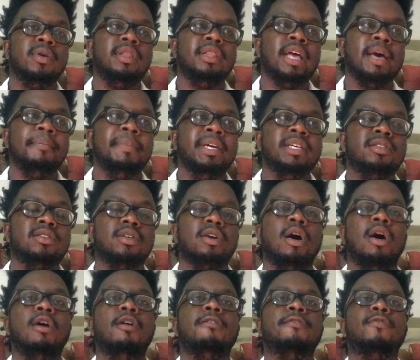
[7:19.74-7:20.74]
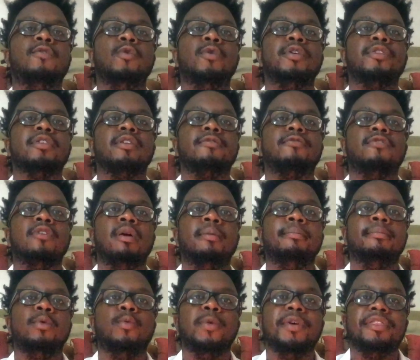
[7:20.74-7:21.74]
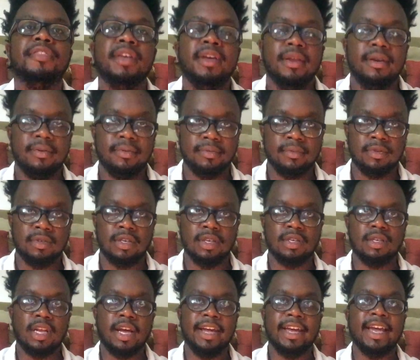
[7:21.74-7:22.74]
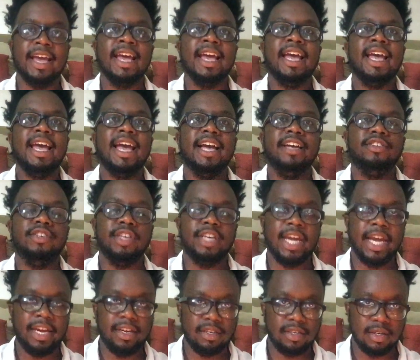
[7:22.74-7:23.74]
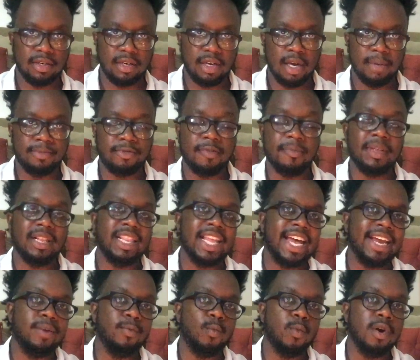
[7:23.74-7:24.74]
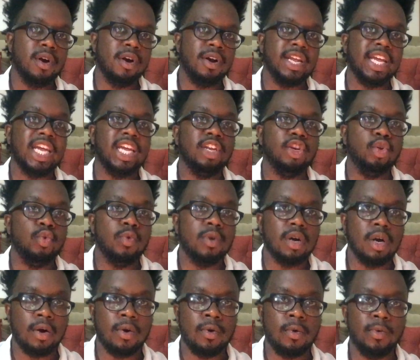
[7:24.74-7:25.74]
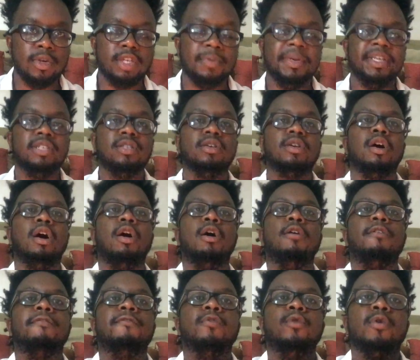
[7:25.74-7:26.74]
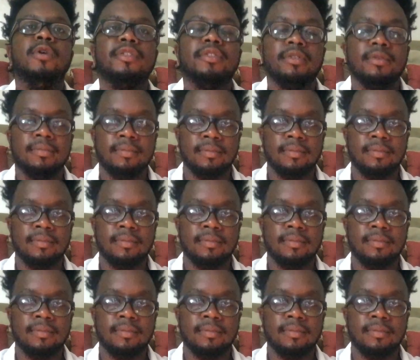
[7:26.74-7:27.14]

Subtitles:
That means to call forth from within. Just like education comes from the Latin word edugo, which means to call forth.